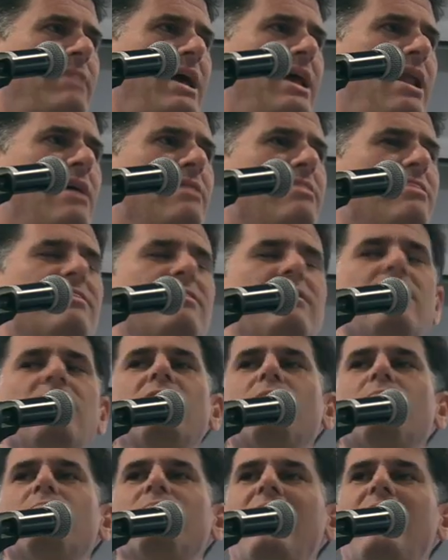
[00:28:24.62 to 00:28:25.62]
And I
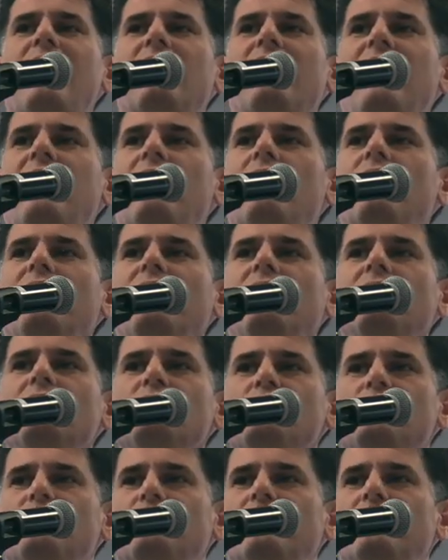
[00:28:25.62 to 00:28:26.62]
think about how
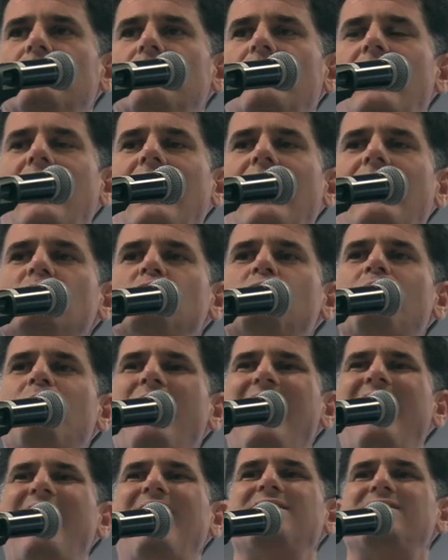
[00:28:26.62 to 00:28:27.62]
Israel has
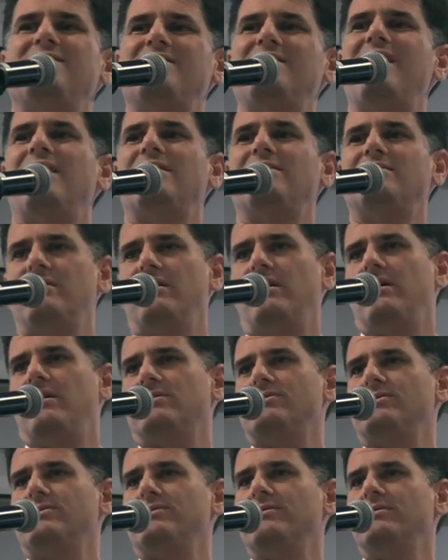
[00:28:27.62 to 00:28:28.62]
passed that
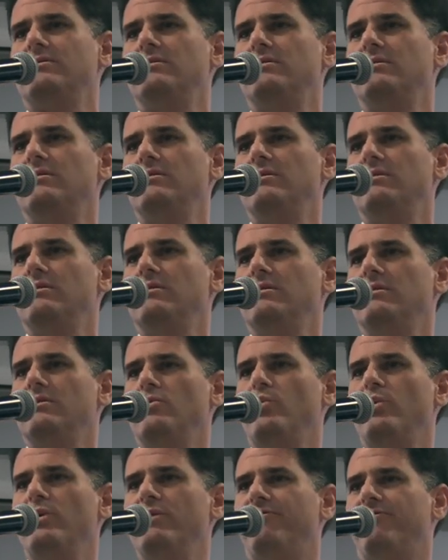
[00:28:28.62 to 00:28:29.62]
test
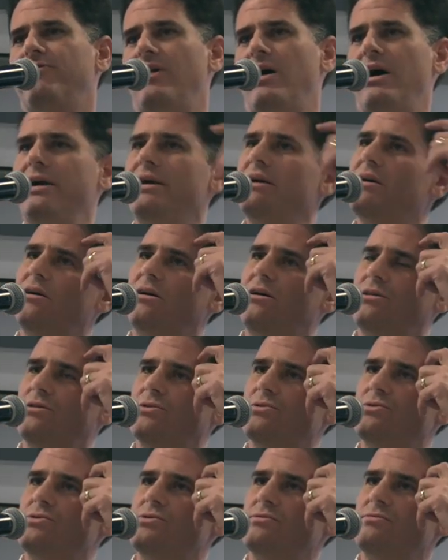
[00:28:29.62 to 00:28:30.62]
with flying
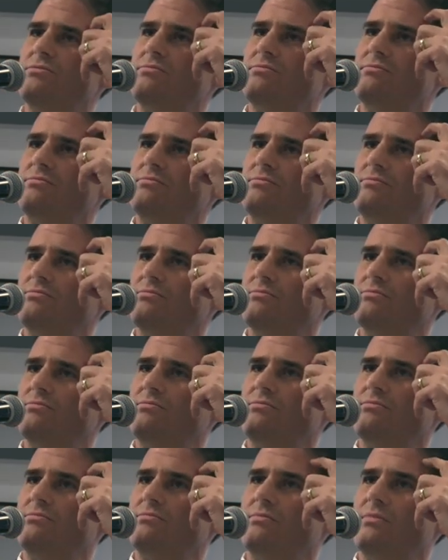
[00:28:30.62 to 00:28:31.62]
colors.
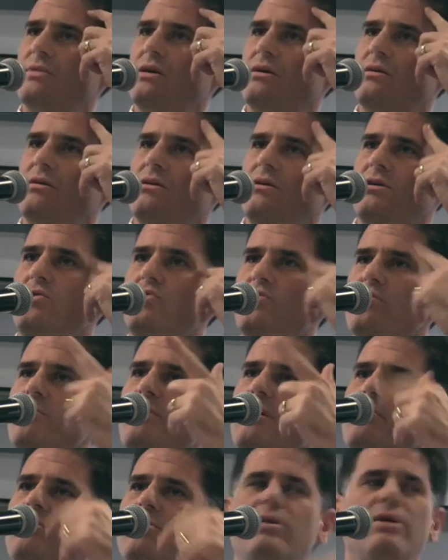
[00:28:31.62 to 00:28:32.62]
You
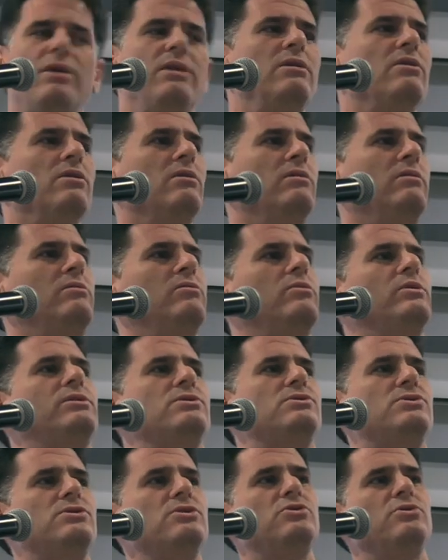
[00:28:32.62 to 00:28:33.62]
remember here what
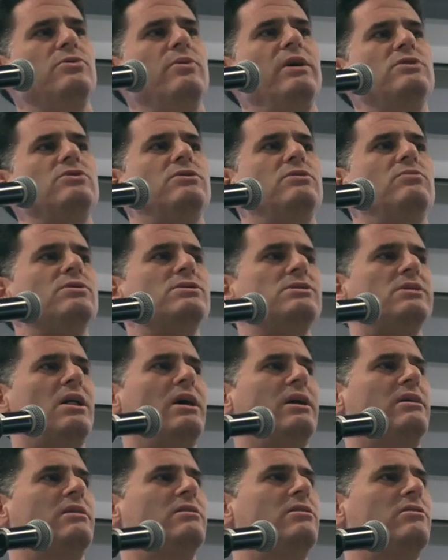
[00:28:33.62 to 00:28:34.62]
the situation was
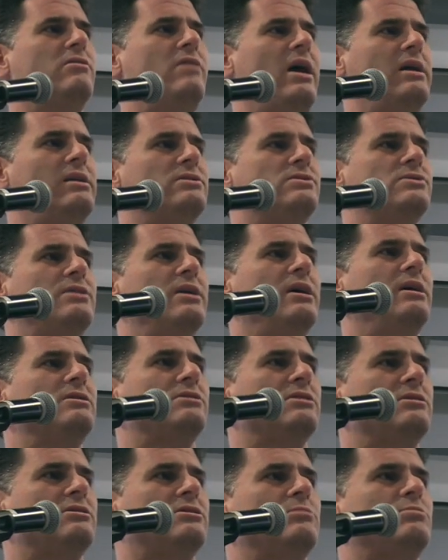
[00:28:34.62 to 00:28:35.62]
like in the United
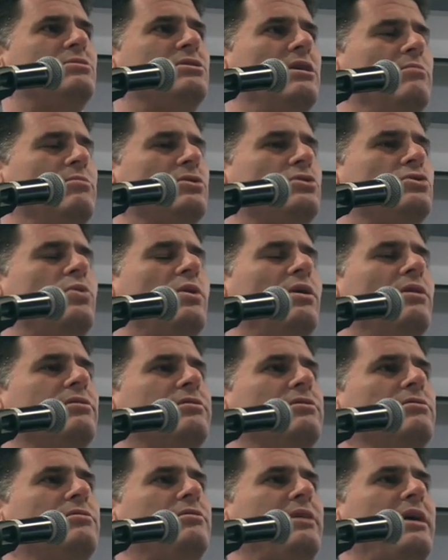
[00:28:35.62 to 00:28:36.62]
States on September
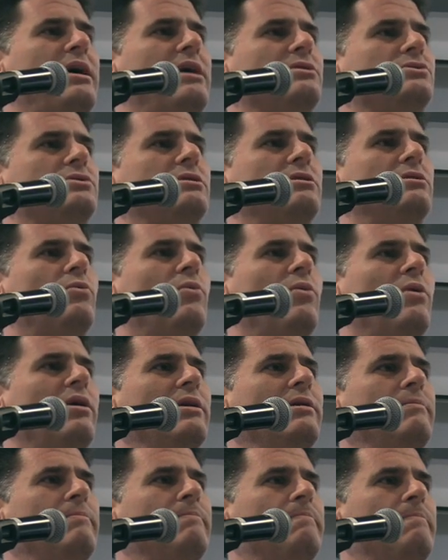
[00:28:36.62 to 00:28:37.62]
12,
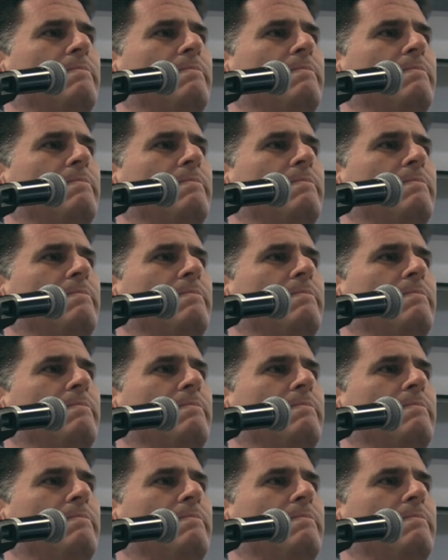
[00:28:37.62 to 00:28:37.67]
2001?